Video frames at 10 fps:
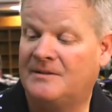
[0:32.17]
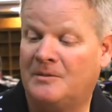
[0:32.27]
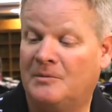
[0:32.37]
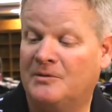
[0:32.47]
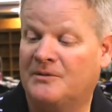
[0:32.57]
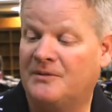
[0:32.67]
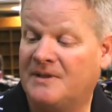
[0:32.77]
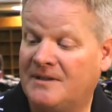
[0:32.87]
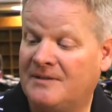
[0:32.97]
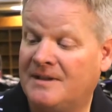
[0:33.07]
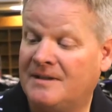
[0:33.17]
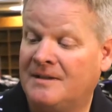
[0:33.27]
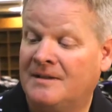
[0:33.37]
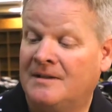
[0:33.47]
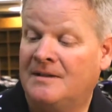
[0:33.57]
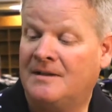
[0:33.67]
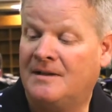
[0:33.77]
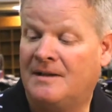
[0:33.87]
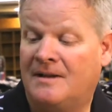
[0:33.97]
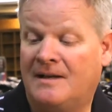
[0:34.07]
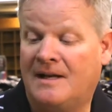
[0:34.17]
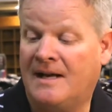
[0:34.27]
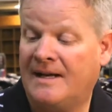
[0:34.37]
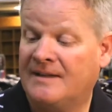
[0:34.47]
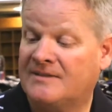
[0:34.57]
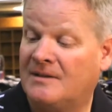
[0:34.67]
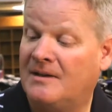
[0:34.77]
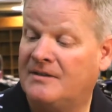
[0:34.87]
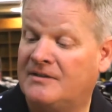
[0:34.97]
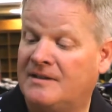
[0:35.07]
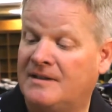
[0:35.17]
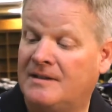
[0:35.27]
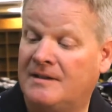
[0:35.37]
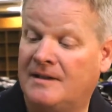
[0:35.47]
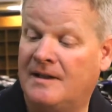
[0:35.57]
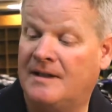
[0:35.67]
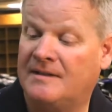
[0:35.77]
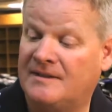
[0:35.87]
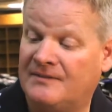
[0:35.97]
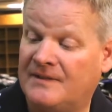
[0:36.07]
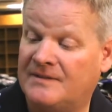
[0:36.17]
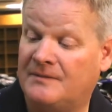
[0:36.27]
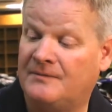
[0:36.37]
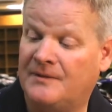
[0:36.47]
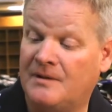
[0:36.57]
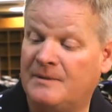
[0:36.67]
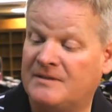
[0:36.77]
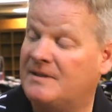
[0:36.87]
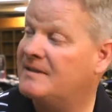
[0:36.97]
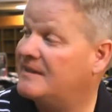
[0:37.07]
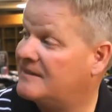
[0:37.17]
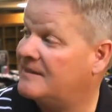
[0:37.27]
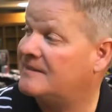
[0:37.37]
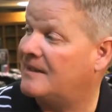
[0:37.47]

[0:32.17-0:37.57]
our most forgiving, highest launching, and it's a very much a distance